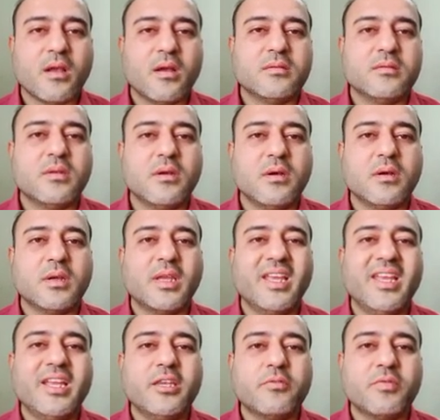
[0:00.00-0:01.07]
the
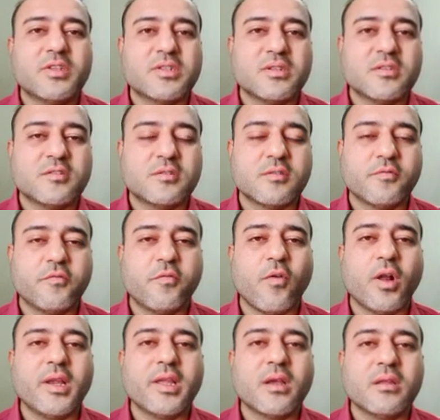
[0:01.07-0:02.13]
heat which is
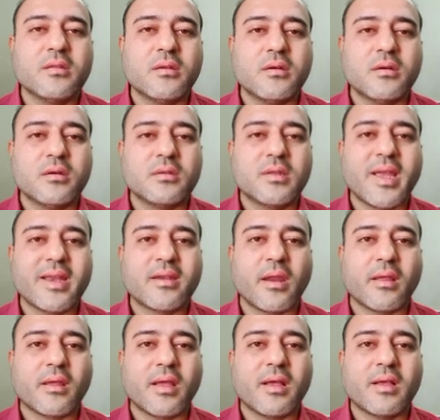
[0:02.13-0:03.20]
falling on the earth
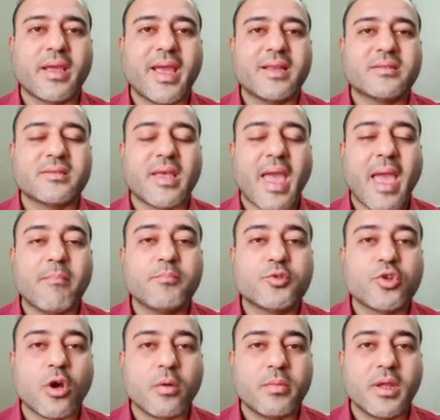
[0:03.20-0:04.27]
gets
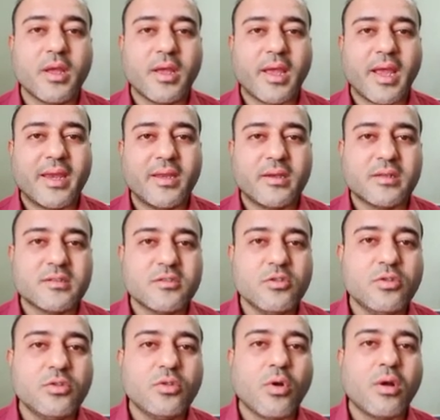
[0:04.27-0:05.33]
absorbed, and it is
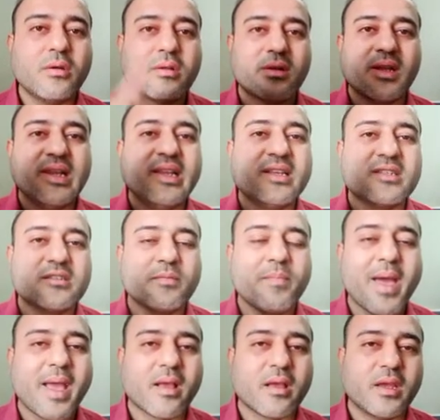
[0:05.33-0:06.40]
not released
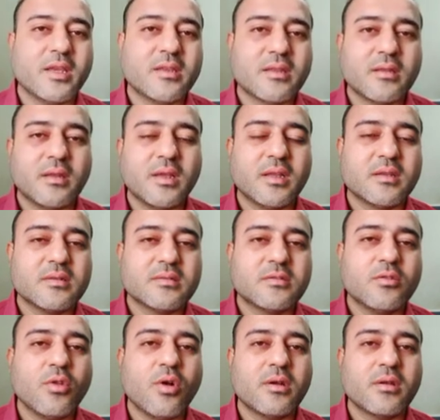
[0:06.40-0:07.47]
back. It
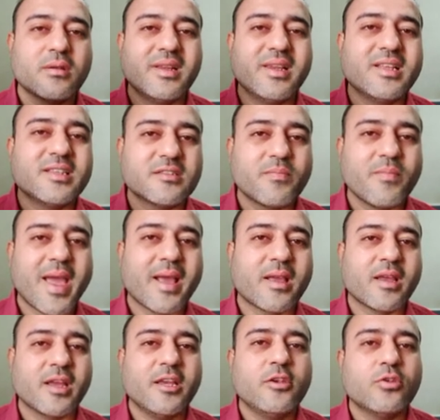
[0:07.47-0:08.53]
is not released back
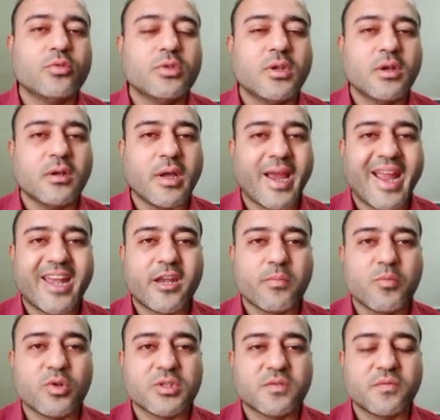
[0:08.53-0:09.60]
into the
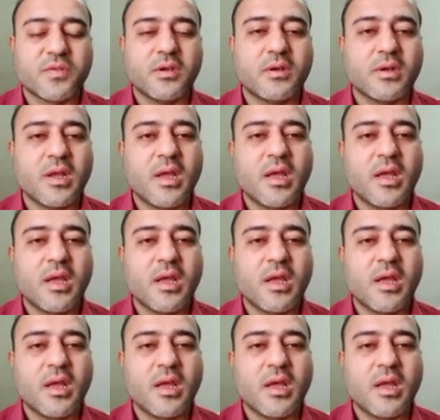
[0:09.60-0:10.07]
atmosphere,